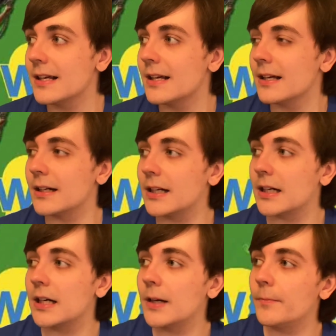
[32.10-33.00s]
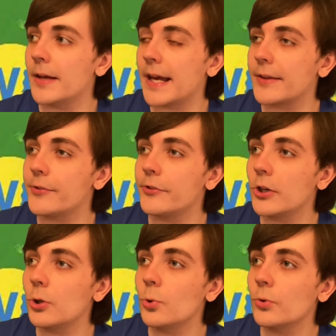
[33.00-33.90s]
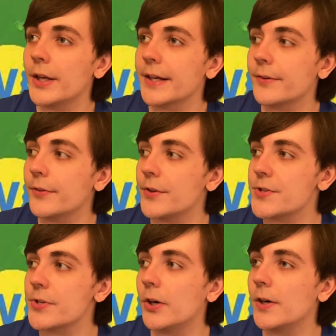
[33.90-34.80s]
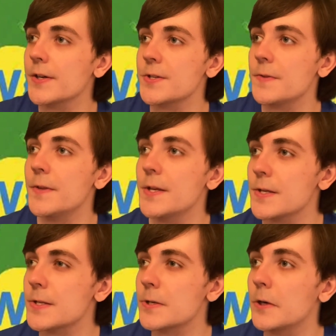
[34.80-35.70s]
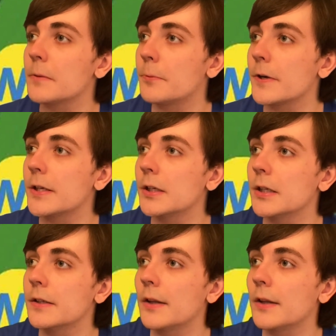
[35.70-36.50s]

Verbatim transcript: Um, and so, like, the songs in this are pretty good.